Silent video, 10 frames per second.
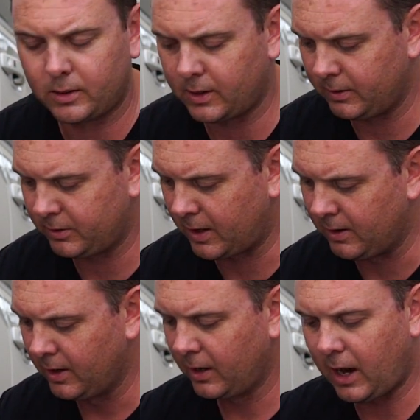Okay, so
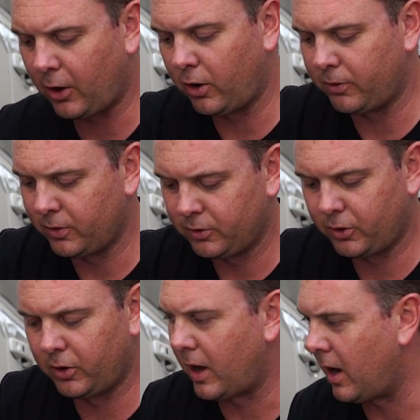cut off,
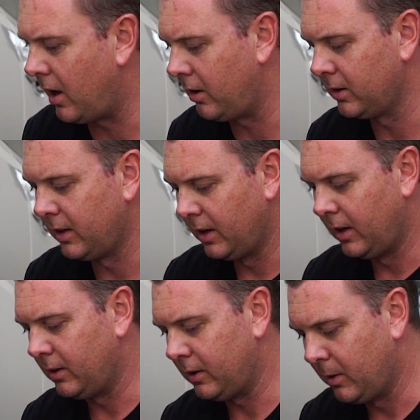drill the hole,
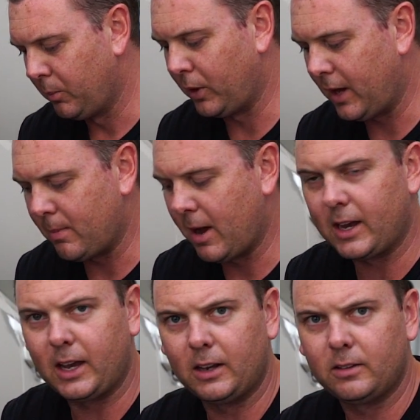put the
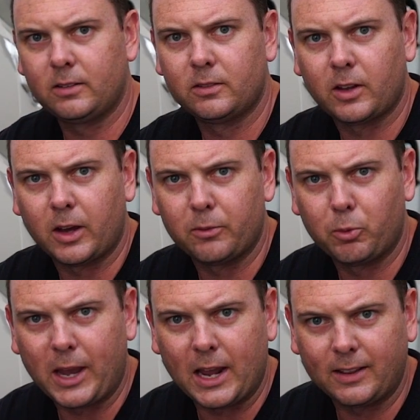airbag in, so
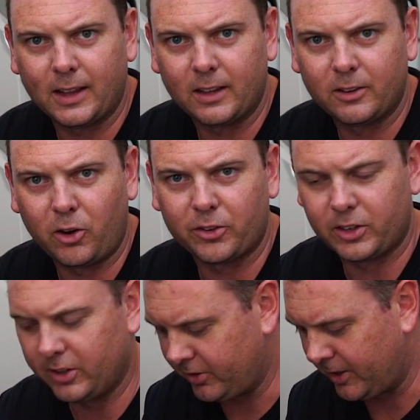we're getting there, nice
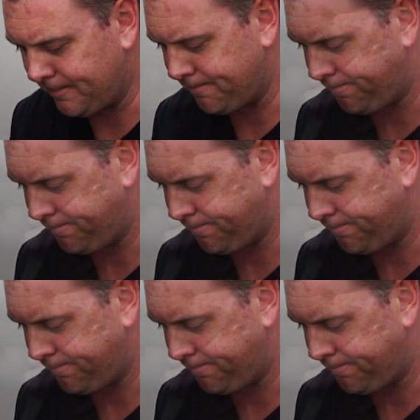and easy.